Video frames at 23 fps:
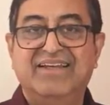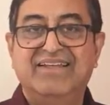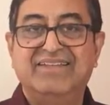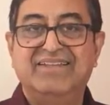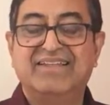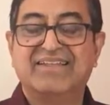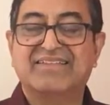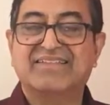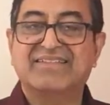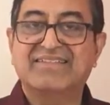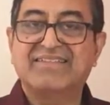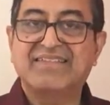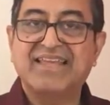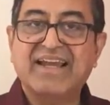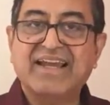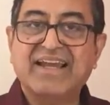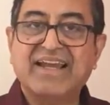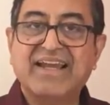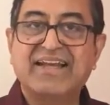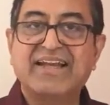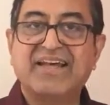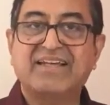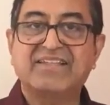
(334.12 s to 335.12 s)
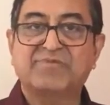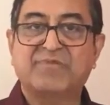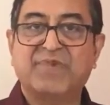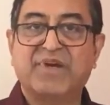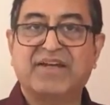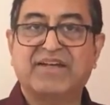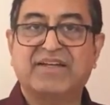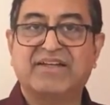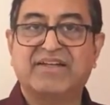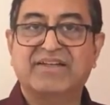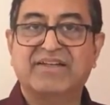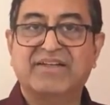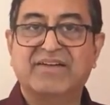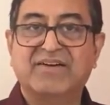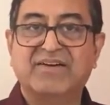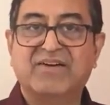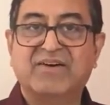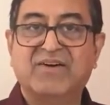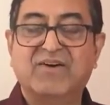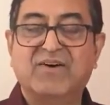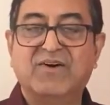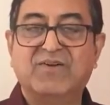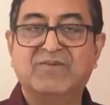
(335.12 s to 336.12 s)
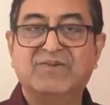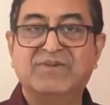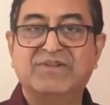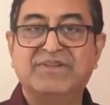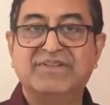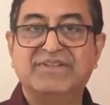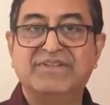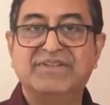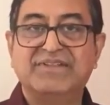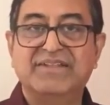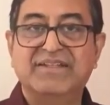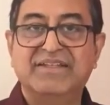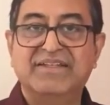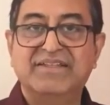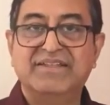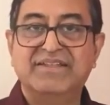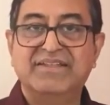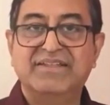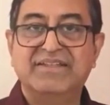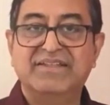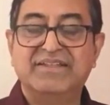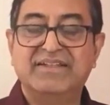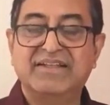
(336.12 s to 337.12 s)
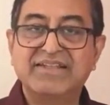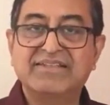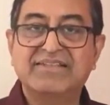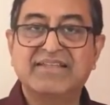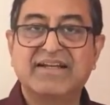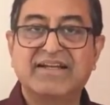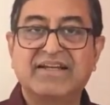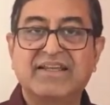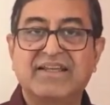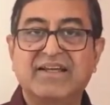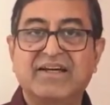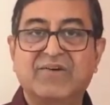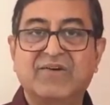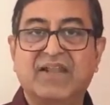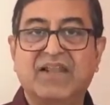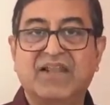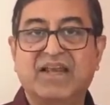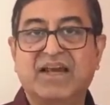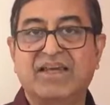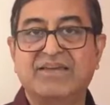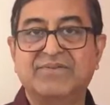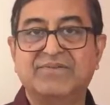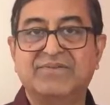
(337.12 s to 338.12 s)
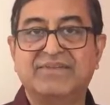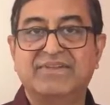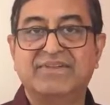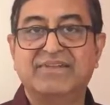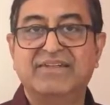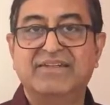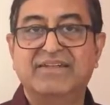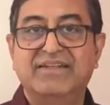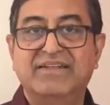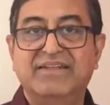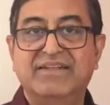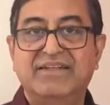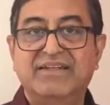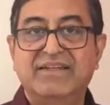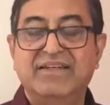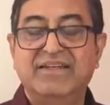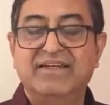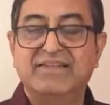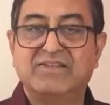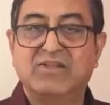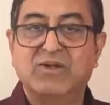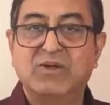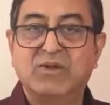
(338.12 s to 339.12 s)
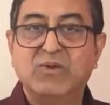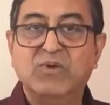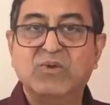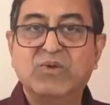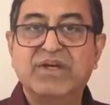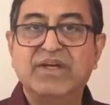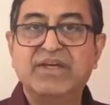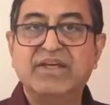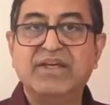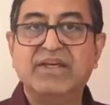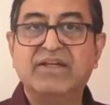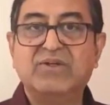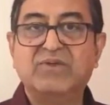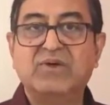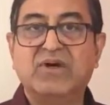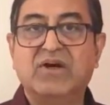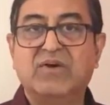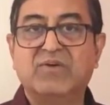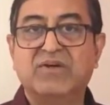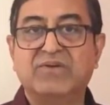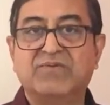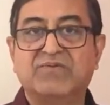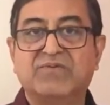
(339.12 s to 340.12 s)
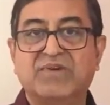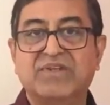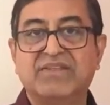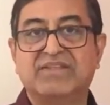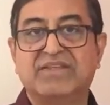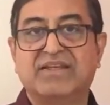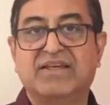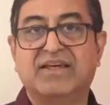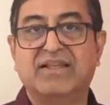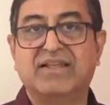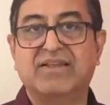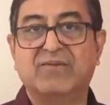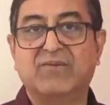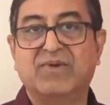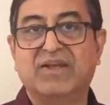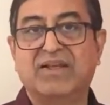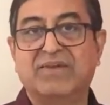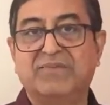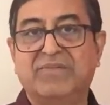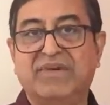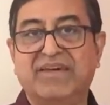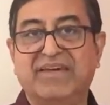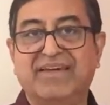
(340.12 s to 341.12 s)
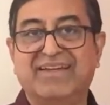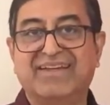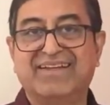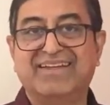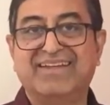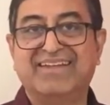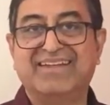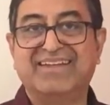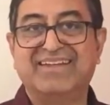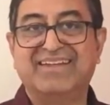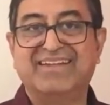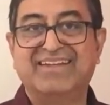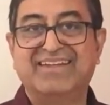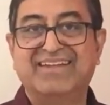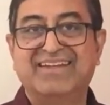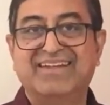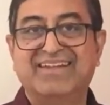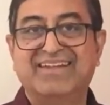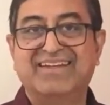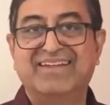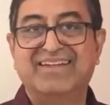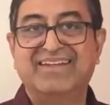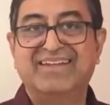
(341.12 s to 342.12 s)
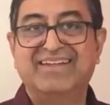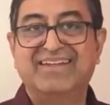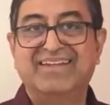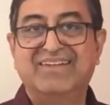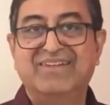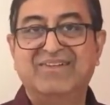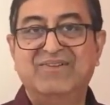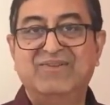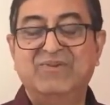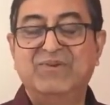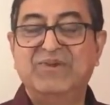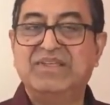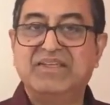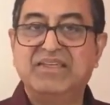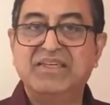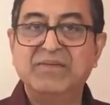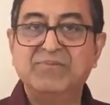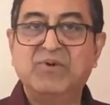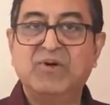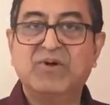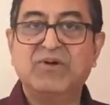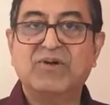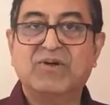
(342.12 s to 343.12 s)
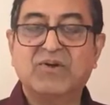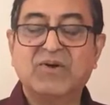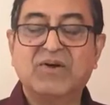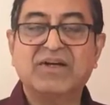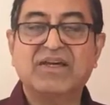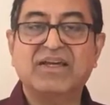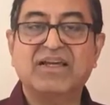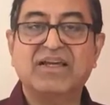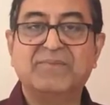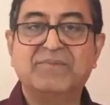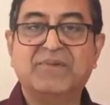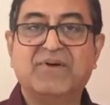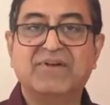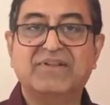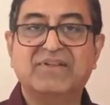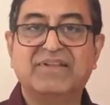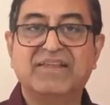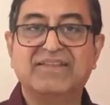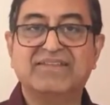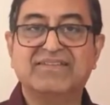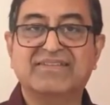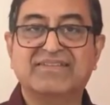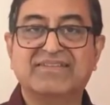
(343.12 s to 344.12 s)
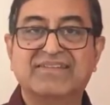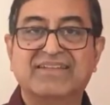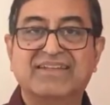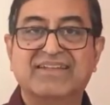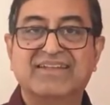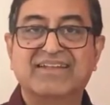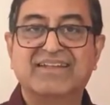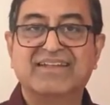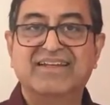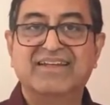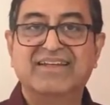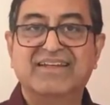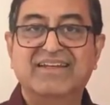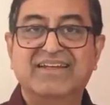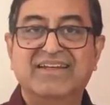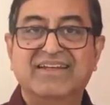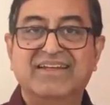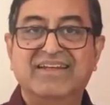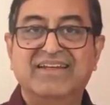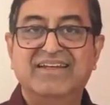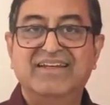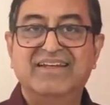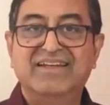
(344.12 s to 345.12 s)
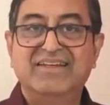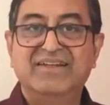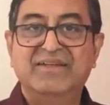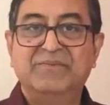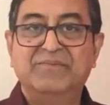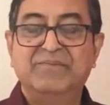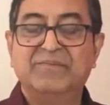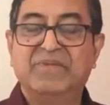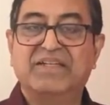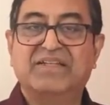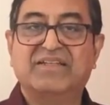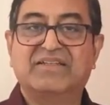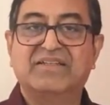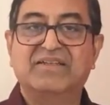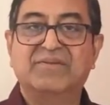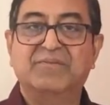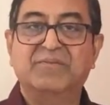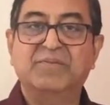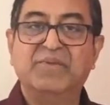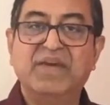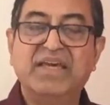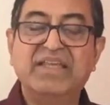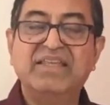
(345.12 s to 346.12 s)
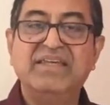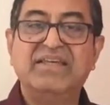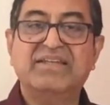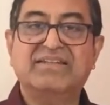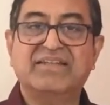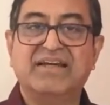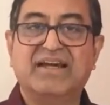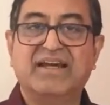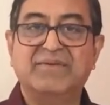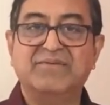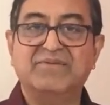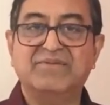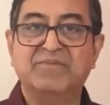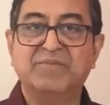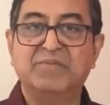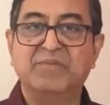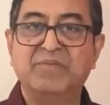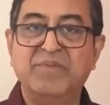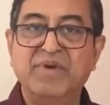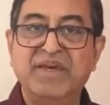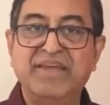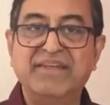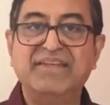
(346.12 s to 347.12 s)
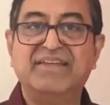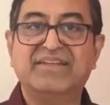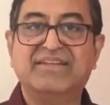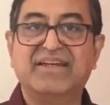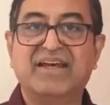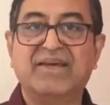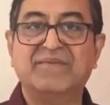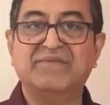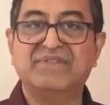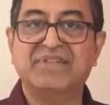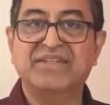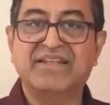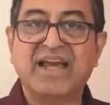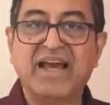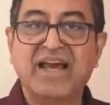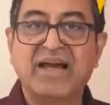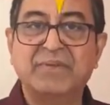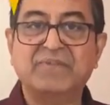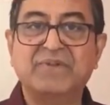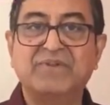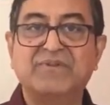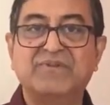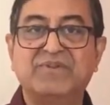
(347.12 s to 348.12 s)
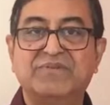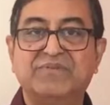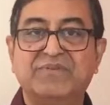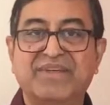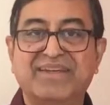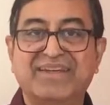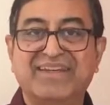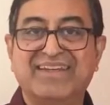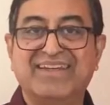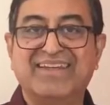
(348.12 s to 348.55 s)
The second aspect of resetting our life is looking into our physical well-being. We keep on talking about this, but many a times it happened with me.